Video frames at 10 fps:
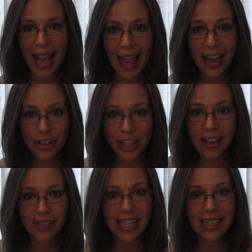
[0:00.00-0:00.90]
I actually
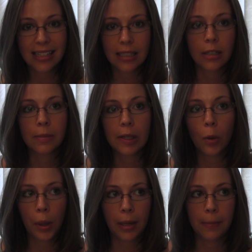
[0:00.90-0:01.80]
have eaten deer meat
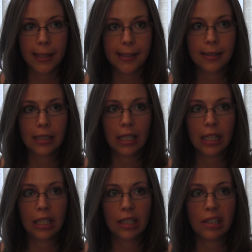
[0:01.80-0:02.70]
quite a bit,
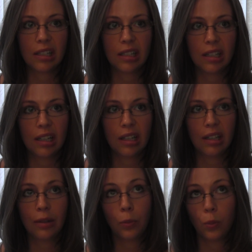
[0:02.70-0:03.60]
and
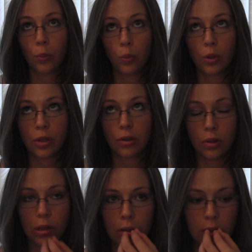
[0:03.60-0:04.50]
I was
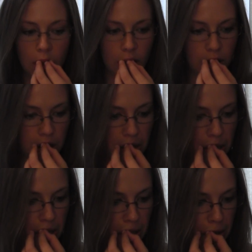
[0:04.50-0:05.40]

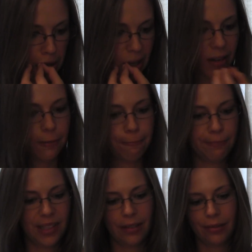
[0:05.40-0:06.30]
kind of
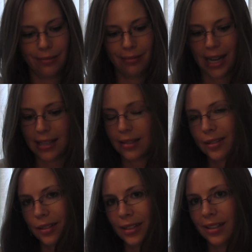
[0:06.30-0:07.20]
not
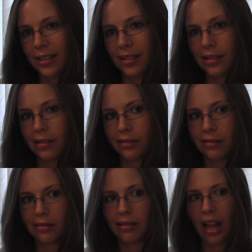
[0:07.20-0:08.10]
raised on it because
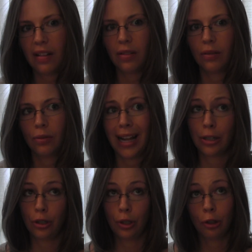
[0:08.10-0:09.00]
I
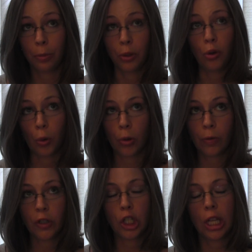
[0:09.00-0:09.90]
actually grew up in
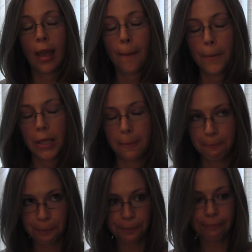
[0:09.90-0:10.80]
Northern Virginia, but
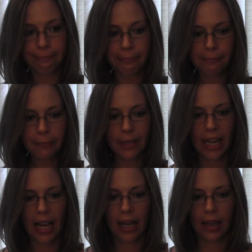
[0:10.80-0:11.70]

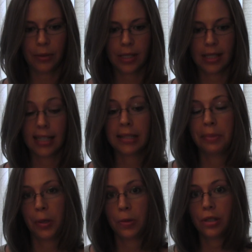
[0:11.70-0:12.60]
I was
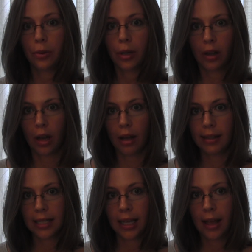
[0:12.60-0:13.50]
exposed to it a
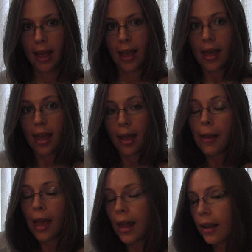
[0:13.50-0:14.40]
lot,
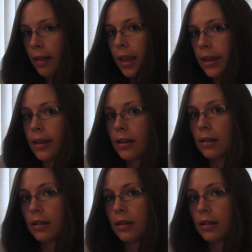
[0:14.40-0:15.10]
and I like it.